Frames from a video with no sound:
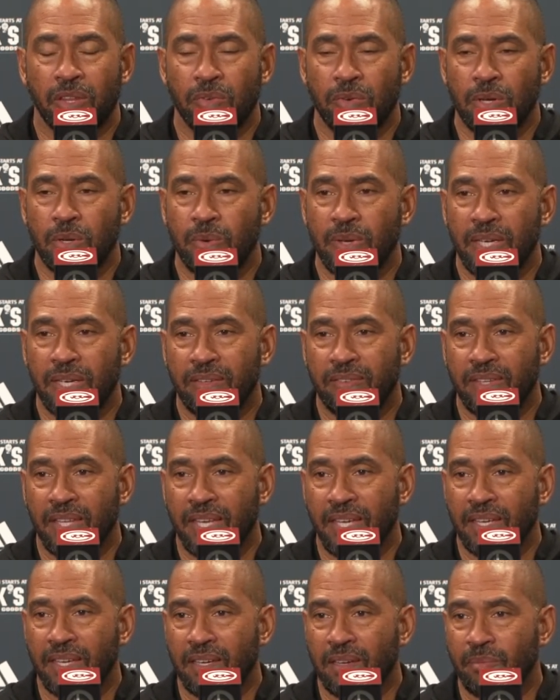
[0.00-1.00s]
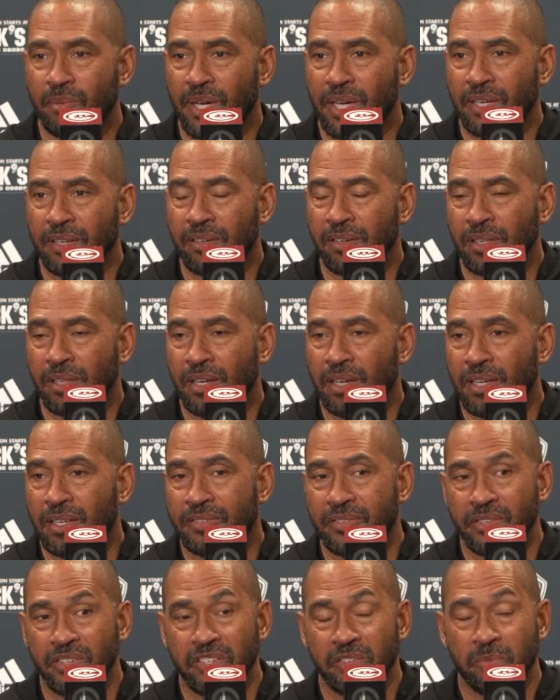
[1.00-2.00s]
three weeks thinking about your
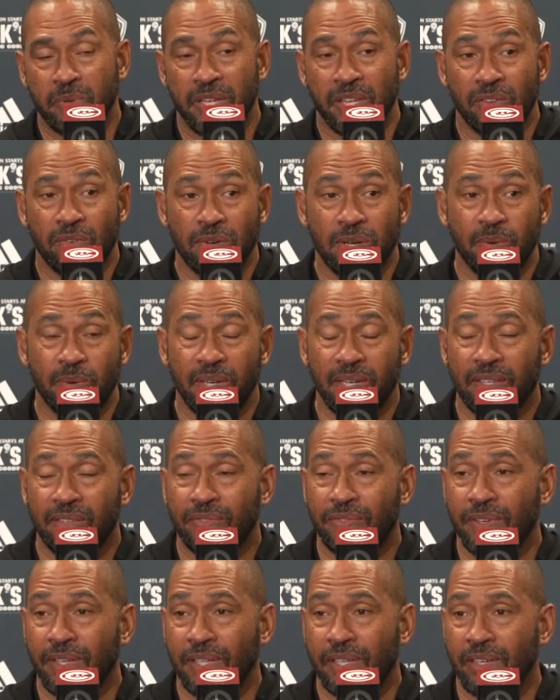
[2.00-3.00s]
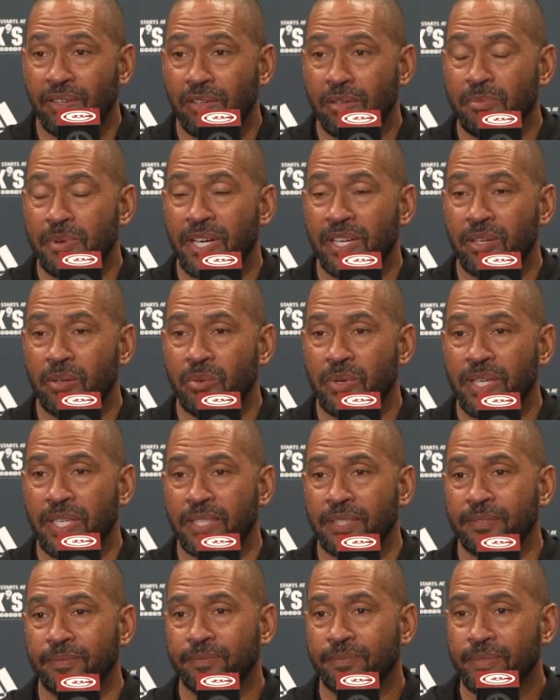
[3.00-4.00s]
loss or you spend three weeks feeling good about your win.